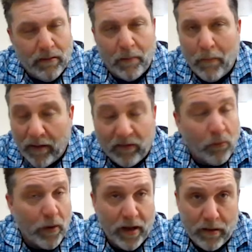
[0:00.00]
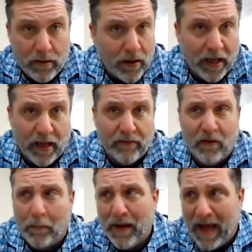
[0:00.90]
must win against
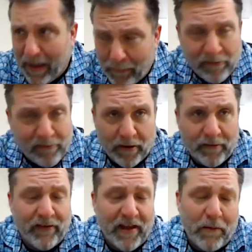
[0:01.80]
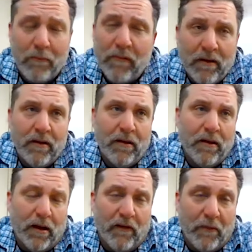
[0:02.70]
a bad Michigan team
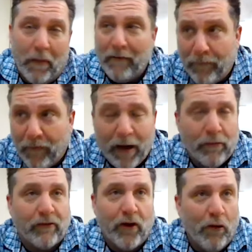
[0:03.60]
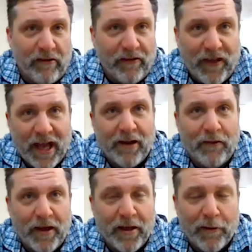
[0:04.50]
that might fire its coach at the end of
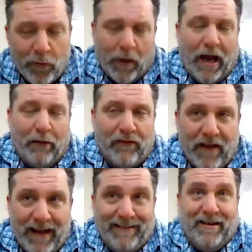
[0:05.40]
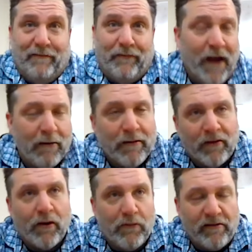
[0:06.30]
the year. Ohio State did fire its
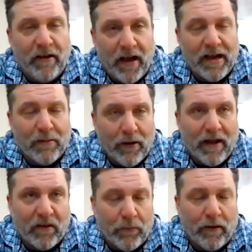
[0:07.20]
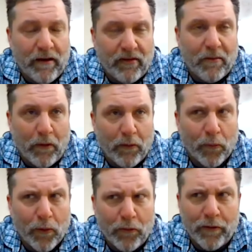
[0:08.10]
coach today. Nebraska plays them on the
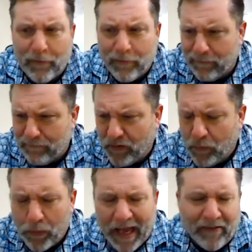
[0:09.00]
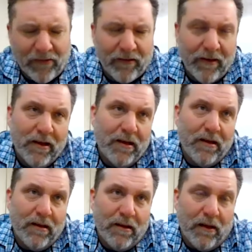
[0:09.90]
road here in 2 weeks.
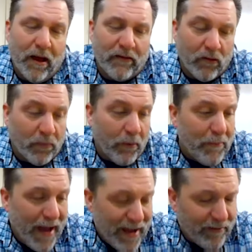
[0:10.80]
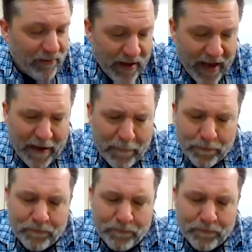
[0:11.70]
The Huskers play Penn State